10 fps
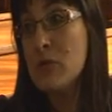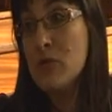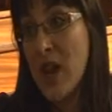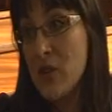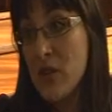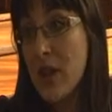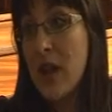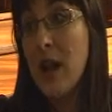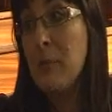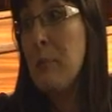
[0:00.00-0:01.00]
tragic
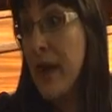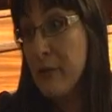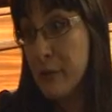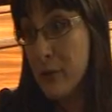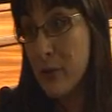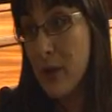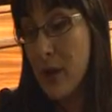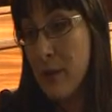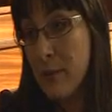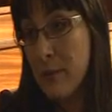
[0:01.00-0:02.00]
and painful
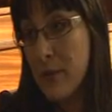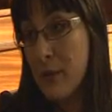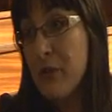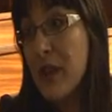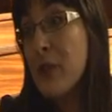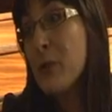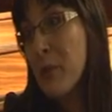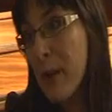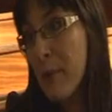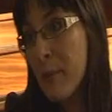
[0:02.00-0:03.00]
thing to
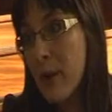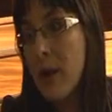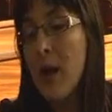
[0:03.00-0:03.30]
remember.